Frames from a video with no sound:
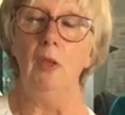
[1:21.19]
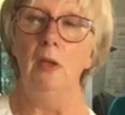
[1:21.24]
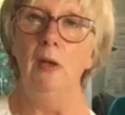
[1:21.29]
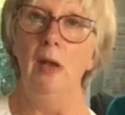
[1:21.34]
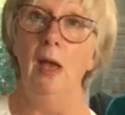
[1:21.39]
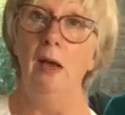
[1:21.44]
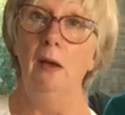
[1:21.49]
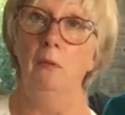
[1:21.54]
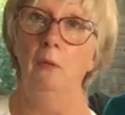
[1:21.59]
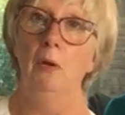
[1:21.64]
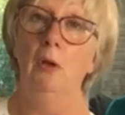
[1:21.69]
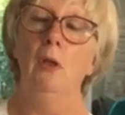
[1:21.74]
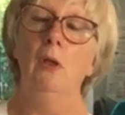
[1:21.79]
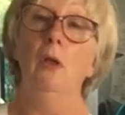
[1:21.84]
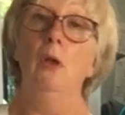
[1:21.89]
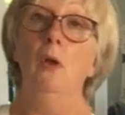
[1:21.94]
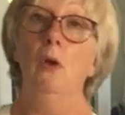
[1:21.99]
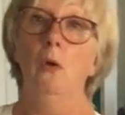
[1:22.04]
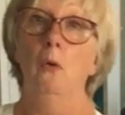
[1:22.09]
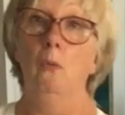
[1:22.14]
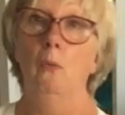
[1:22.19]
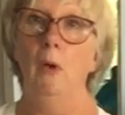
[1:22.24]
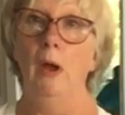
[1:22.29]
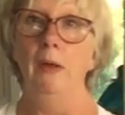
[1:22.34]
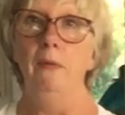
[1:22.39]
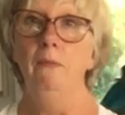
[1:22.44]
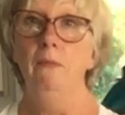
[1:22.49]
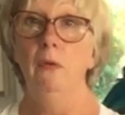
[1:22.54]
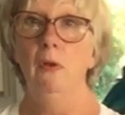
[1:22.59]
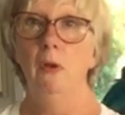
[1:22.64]
Now,
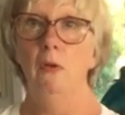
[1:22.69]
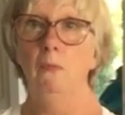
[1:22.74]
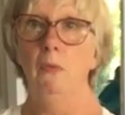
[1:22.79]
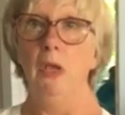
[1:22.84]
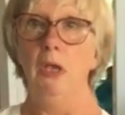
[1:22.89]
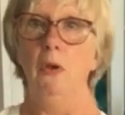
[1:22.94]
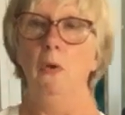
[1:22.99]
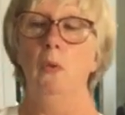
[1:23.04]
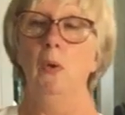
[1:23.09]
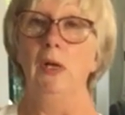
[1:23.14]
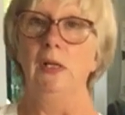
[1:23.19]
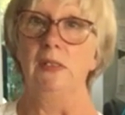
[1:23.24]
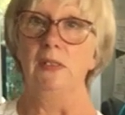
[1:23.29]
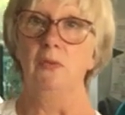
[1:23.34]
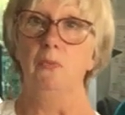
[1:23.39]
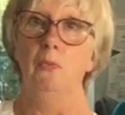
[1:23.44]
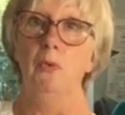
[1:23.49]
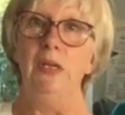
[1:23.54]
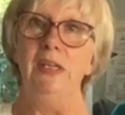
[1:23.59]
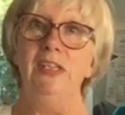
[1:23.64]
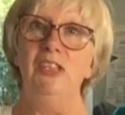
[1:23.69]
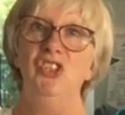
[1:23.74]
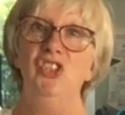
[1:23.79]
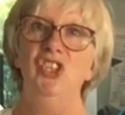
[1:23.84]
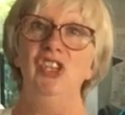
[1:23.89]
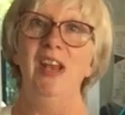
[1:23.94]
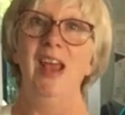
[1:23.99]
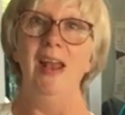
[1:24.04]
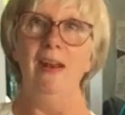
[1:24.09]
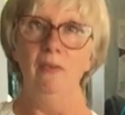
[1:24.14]
when we quilt, we
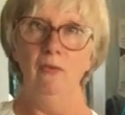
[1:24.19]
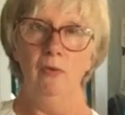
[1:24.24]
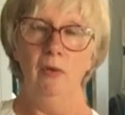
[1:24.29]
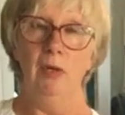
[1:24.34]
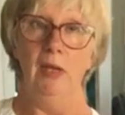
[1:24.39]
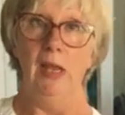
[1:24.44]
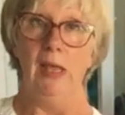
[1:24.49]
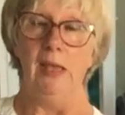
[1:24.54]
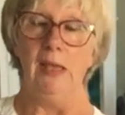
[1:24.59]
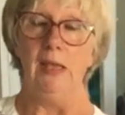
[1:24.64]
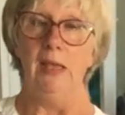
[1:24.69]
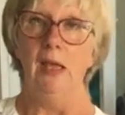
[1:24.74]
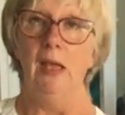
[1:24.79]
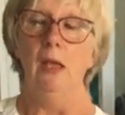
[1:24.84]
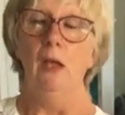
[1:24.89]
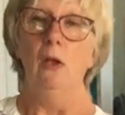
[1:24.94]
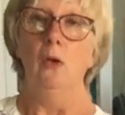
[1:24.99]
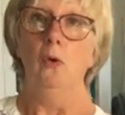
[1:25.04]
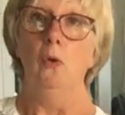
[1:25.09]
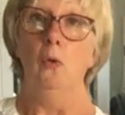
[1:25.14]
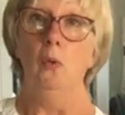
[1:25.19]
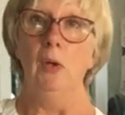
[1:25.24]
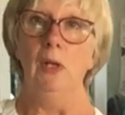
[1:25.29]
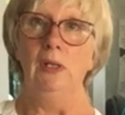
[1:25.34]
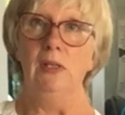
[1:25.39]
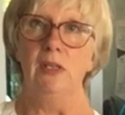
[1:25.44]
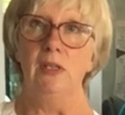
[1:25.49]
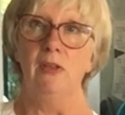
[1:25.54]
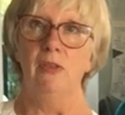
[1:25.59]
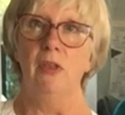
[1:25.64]
generally
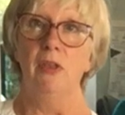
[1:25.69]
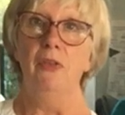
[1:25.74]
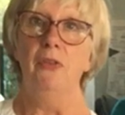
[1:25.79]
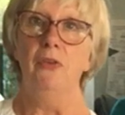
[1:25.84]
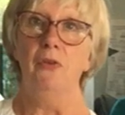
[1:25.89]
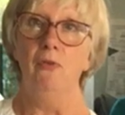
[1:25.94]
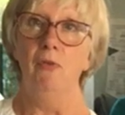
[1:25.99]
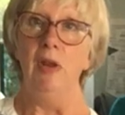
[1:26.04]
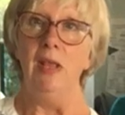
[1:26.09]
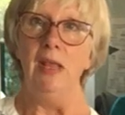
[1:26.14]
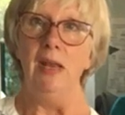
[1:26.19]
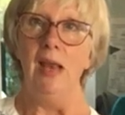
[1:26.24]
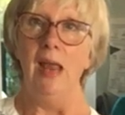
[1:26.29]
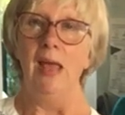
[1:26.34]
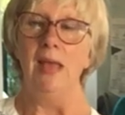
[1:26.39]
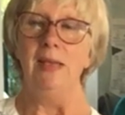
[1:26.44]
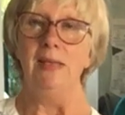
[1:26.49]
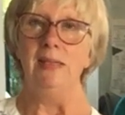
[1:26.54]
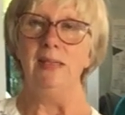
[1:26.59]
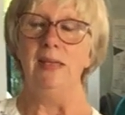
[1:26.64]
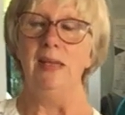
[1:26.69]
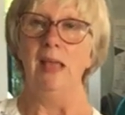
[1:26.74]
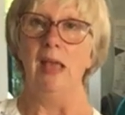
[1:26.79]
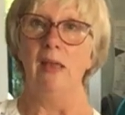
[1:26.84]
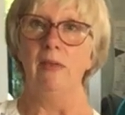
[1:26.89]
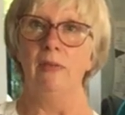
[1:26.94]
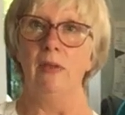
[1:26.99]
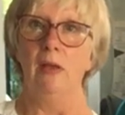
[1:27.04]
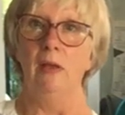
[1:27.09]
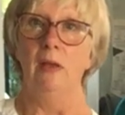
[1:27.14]
quilt the three layers
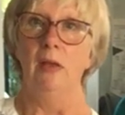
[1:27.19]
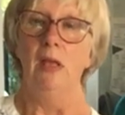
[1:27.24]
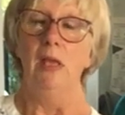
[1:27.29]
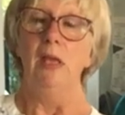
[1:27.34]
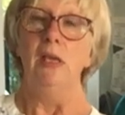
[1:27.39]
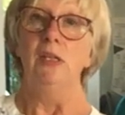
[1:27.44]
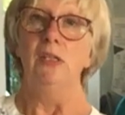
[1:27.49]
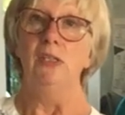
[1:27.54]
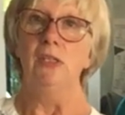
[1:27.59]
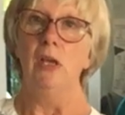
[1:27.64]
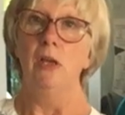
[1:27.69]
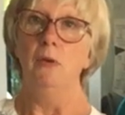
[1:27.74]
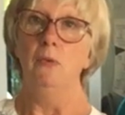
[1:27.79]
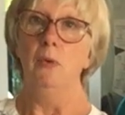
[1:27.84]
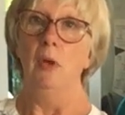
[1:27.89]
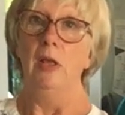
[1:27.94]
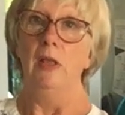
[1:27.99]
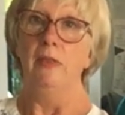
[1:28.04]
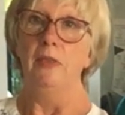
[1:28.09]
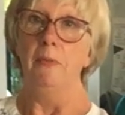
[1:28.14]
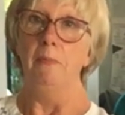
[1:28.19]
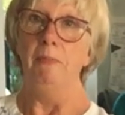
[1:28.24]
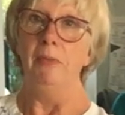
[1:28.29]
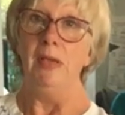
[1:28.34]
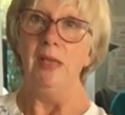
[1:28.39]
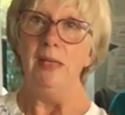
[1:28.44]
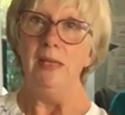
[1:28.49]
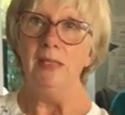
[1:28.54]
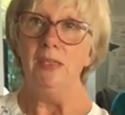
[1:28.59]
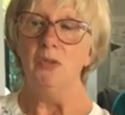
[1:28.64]
together. So the
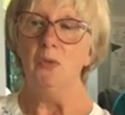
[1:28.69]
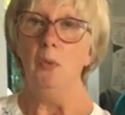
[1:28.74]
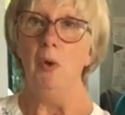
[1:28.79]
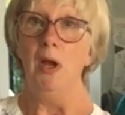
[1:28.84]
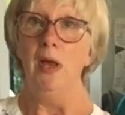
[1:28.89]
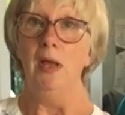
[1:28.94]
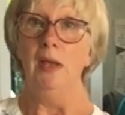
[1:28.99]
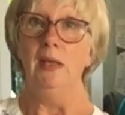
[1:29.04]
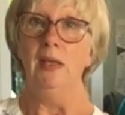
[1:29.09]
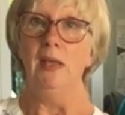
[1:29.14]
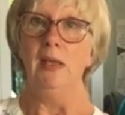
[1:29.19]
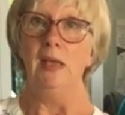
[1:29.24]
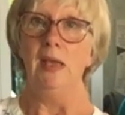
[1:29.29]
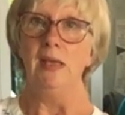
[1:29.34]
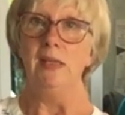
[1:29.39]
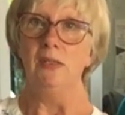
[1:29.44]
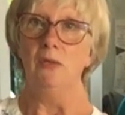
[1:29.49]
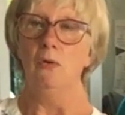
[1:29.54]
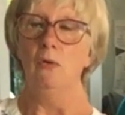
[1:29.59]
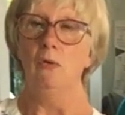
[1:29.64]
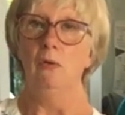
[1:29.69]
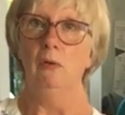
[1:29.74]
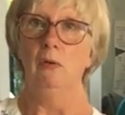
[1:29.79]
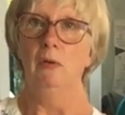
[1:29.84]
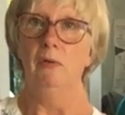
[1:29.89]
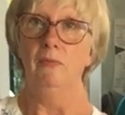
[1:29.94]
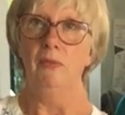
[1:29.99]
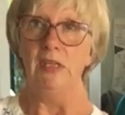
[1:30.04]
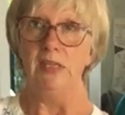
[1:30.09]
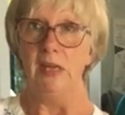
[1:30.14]
pieced work is all
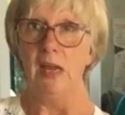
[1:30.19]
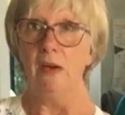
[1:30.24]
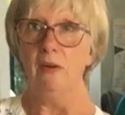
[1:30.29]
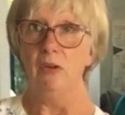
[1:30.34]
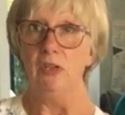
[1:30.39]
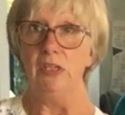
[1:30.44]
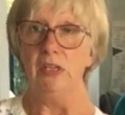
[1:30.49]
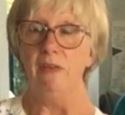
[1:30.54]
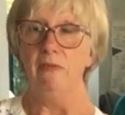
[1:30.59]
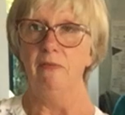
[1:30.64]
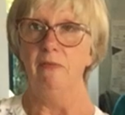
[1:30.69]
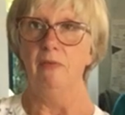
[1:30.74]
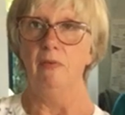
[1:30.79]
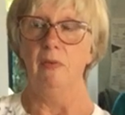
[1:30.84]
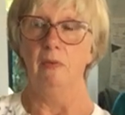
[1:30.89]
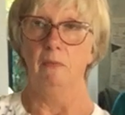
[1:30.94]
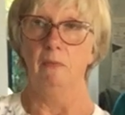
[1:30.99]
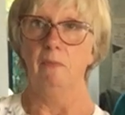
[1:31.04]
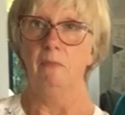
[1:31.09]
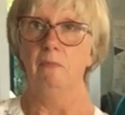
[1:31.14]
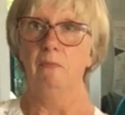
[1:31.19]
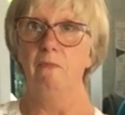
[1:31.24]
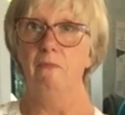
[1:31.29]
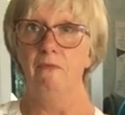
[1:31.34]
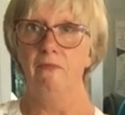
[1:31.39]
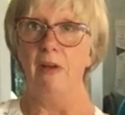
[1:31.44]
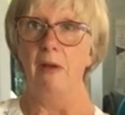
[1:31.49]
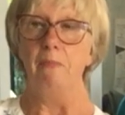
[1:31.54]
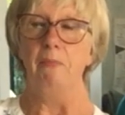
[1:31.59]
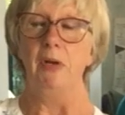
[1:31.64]
the decorative
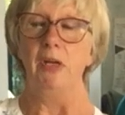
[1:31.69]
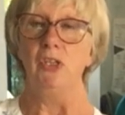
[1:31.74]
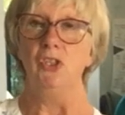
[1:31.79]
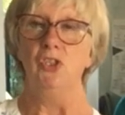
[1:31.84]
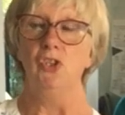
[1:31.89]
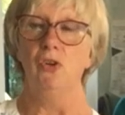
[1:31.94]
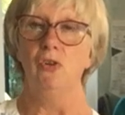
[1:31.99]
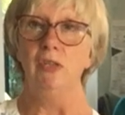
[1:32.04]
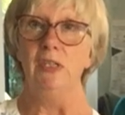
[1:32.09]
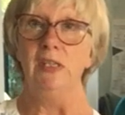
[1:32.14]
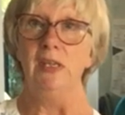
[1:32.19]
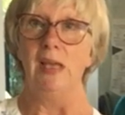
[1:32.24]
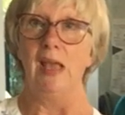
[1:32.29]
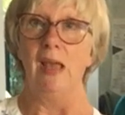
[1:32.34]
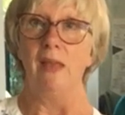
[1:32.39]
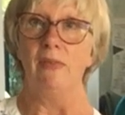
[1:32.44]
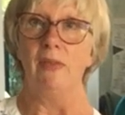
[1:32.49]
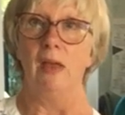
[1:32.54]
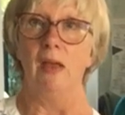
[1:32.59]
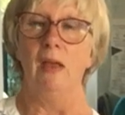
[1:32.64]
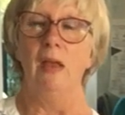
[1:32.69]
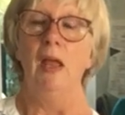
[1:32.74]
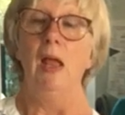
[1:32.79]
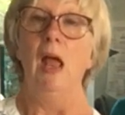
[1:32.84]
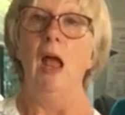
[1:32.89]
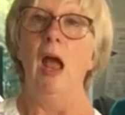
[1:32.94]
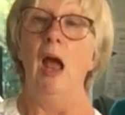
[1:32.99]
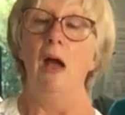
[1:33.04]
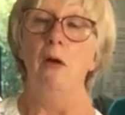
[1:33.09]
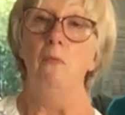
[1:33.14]
fabrics joined together,
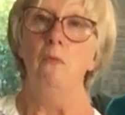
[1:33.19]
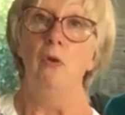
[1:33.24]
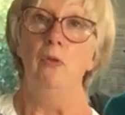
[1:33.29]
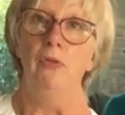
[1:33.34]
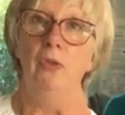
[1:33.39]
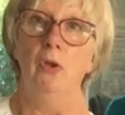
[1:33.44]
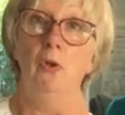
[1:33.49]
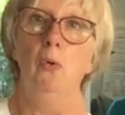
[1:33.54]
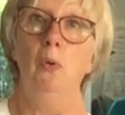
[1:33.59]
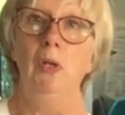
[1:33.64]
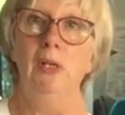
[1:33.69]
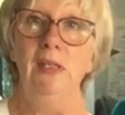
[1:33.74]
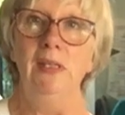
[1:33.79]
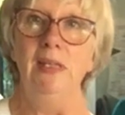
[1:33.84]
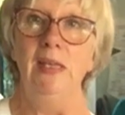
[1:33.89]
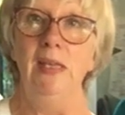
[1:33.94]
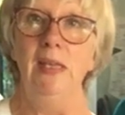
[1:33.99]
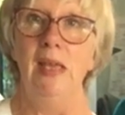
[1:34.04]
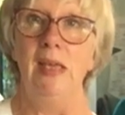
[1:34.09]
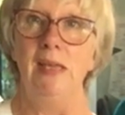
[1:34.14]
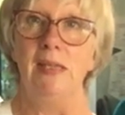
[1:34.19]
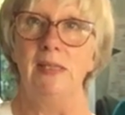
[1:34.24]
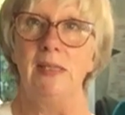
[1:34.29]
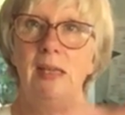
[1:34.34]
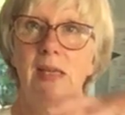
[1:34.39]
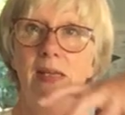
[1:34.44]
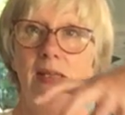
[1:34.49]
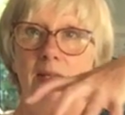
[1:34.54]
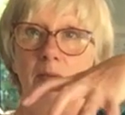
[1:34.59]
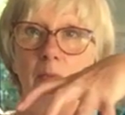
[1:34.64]
and what the quilting
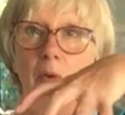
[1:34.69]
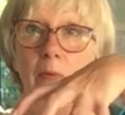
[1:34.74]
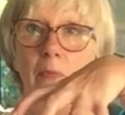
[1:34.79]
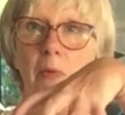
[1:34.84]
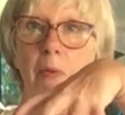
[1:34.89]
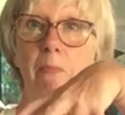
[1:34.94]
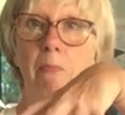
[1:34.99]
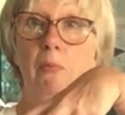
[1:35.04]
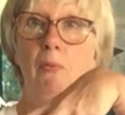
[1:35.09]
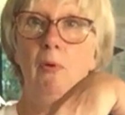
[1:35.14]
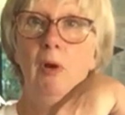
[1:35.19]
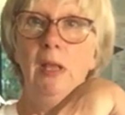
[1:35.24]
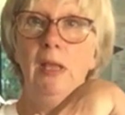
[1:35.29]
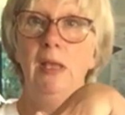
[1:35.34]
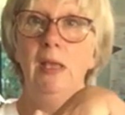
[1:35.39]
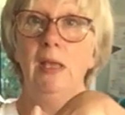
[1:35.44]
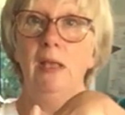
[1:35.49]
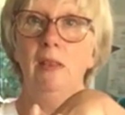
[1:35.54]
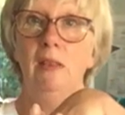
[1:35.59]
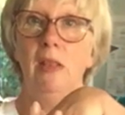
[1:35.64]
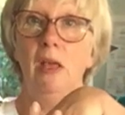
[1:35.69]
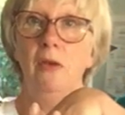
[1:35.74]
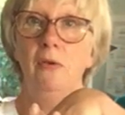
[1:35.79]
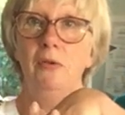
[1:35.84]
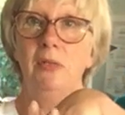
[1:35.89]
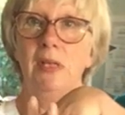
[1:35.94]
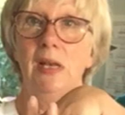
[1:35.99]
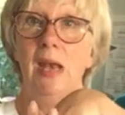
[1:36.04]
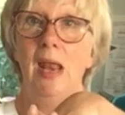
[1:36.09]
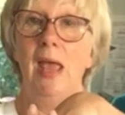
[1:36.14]
is when we're bringing
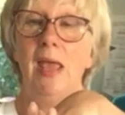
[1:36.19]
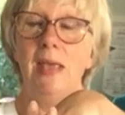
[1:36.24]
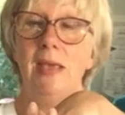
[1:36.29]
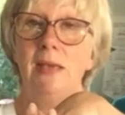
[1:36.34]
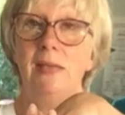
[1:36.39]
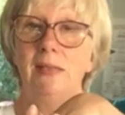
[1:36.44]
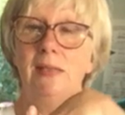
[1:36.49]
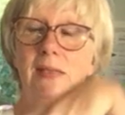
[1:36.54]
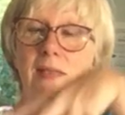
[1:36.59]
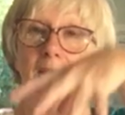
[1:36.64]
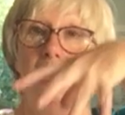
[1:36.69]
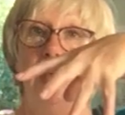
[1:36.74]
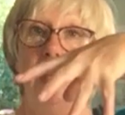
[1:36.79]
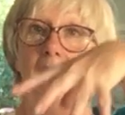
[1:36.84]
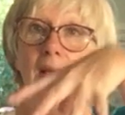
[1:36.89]
those layers